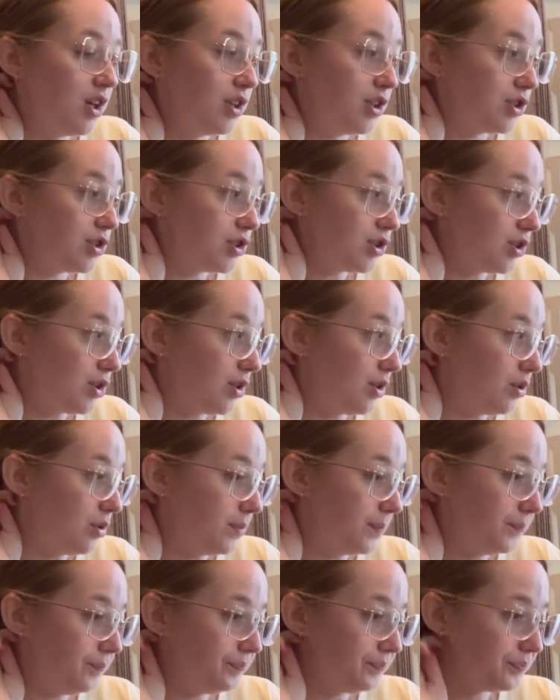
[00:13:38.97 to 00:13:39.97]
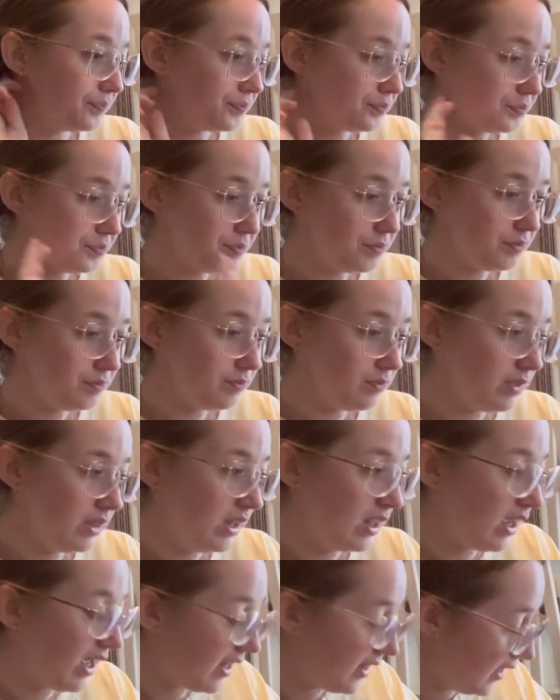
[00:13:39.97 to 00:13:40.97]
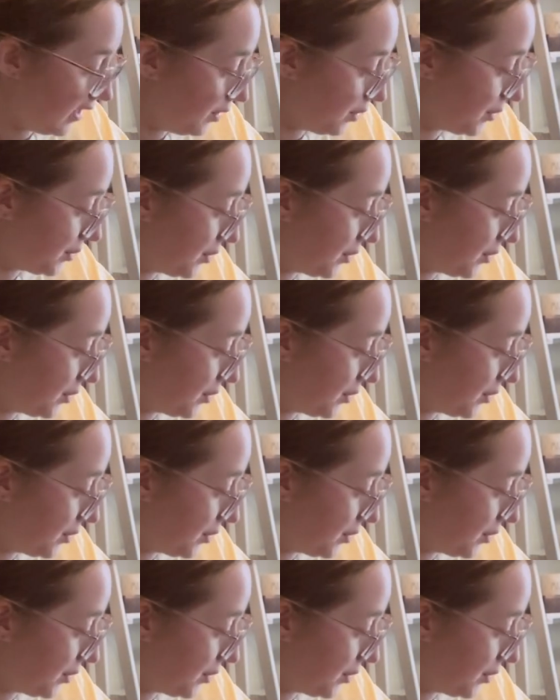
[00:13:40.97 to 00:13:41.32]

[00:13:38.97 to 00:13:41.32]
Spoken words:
So I think I'm